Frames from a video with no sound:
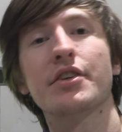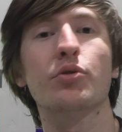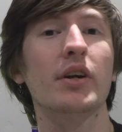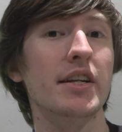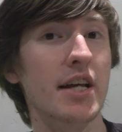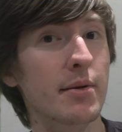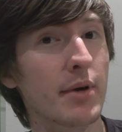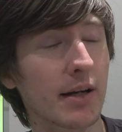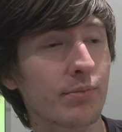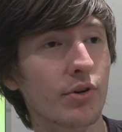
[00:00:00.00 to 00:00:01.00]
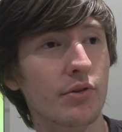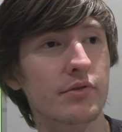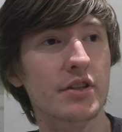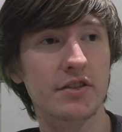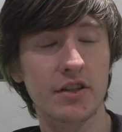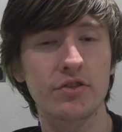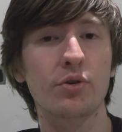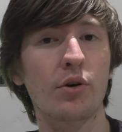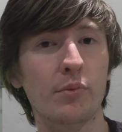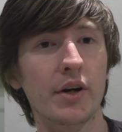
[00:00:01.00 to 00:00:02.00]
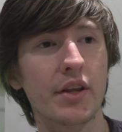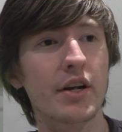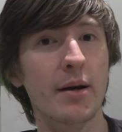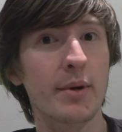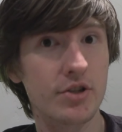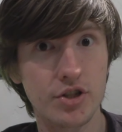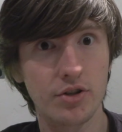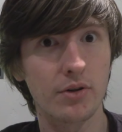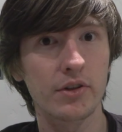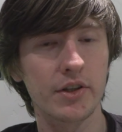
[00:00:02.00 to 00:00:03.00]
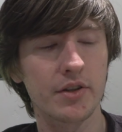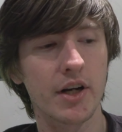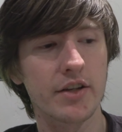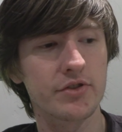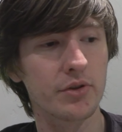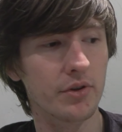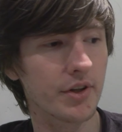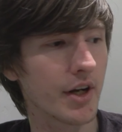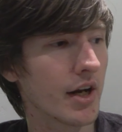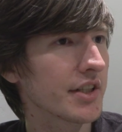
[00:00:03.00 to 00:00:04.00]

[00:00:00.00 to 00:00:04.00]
2010 Mac Pro, the 6-core one that I mentioned earlier that I sold.